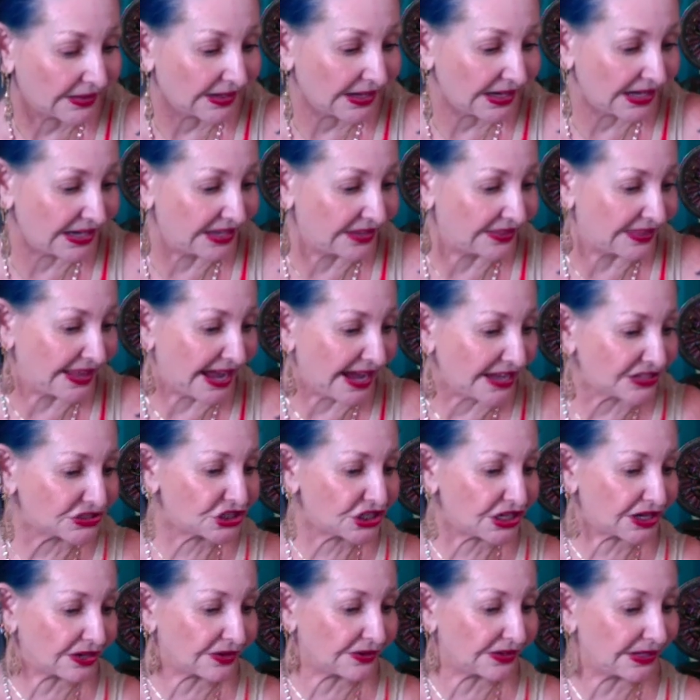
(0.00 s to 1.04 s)
In that
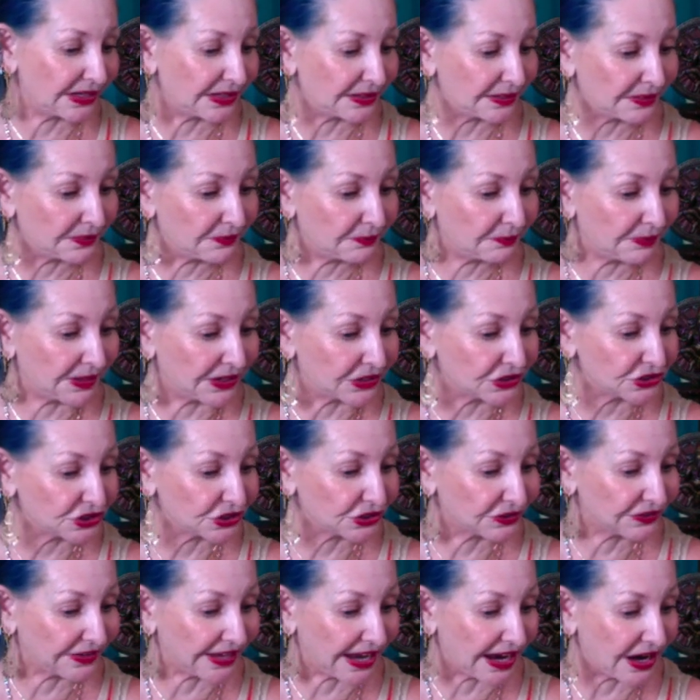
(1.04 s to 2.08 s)
chariot
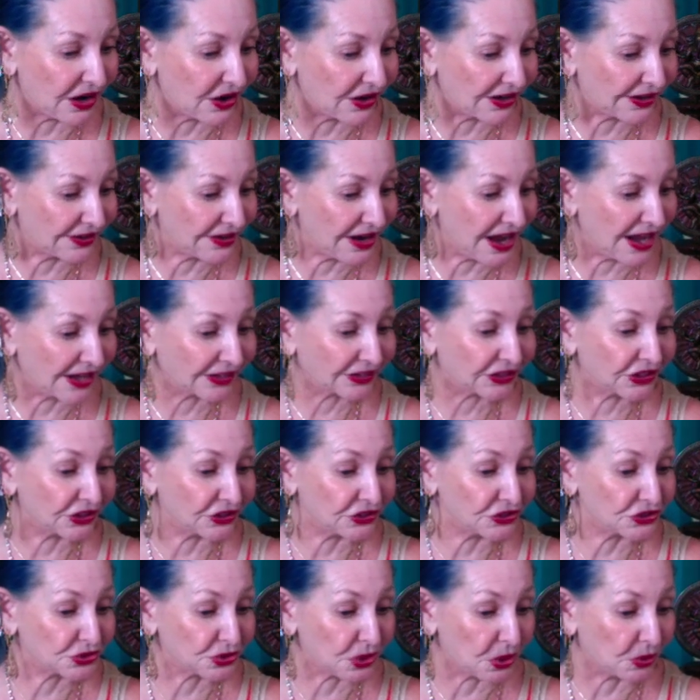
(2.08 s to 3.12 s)
picture, they are not
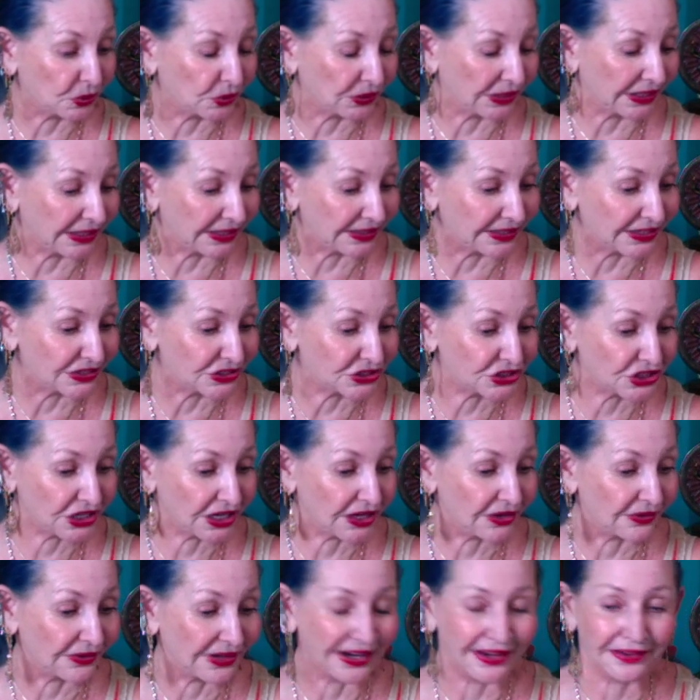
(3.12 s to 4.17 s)
controlling the
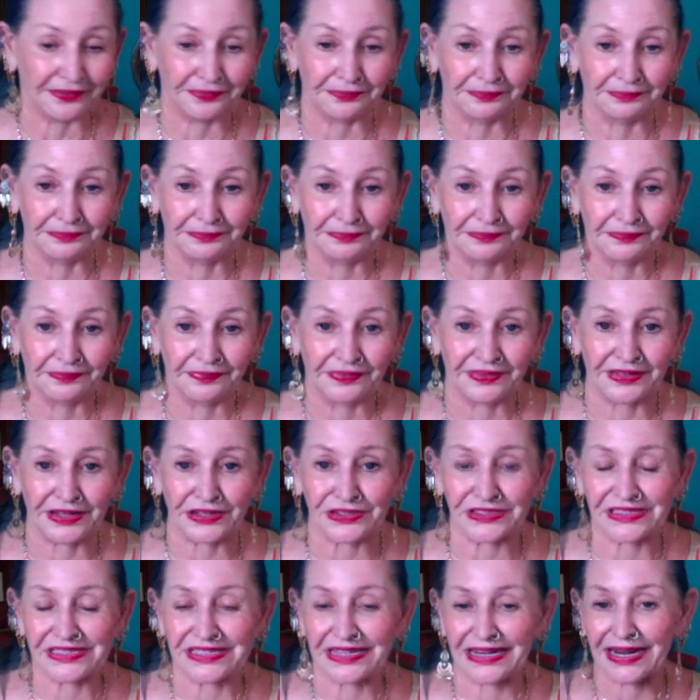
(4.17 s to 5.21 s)
chariot. They're
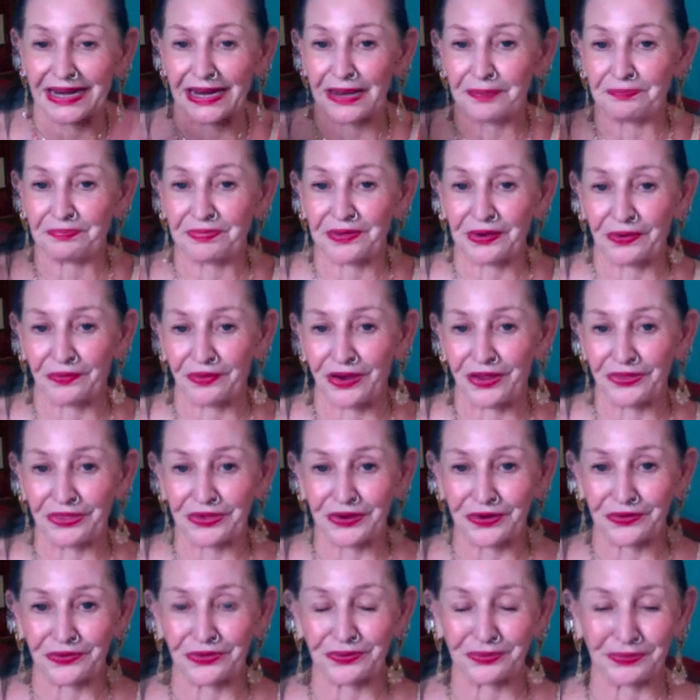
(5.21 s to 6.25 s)
sitting up there on
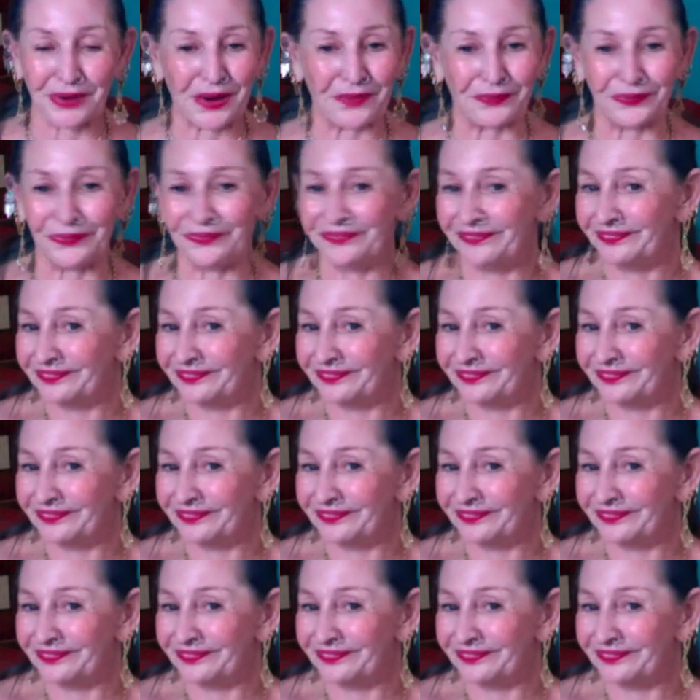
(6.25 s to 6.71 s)
their throne.